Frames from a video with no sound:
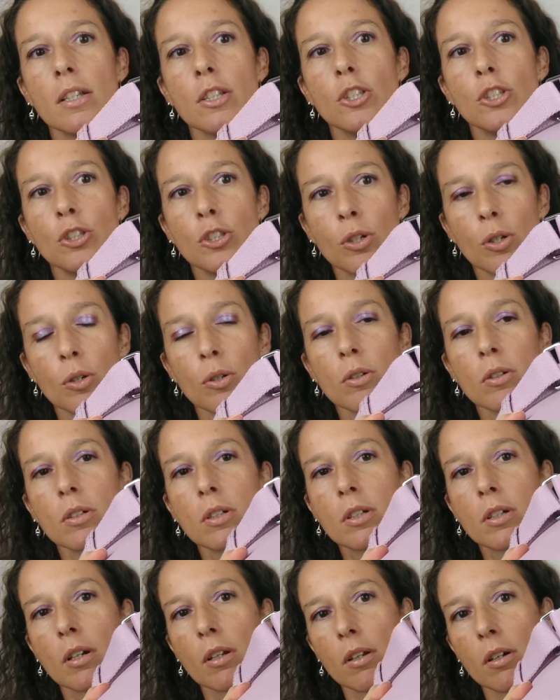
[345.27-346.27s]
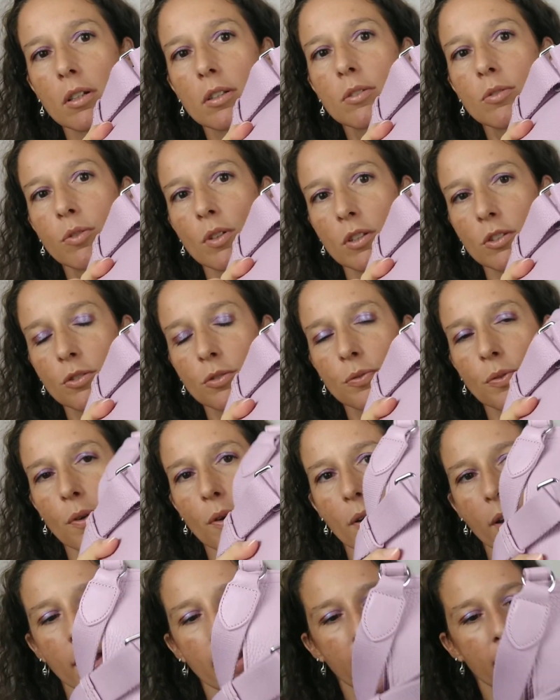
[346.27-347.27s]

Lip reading: no color transfer.